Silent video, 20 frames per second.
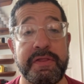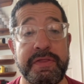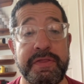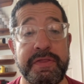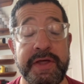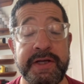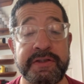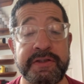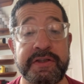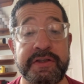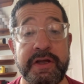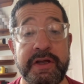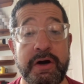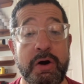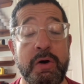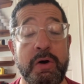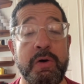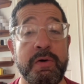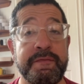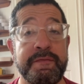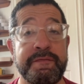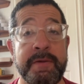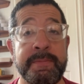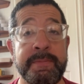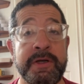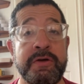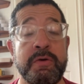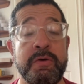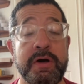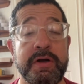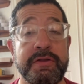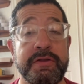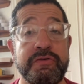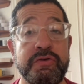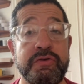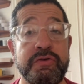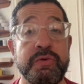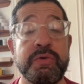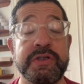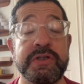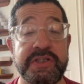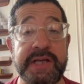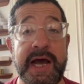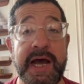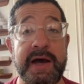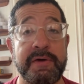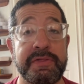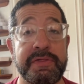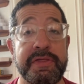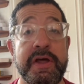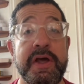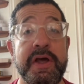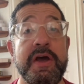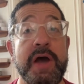things that are owed from the north to the south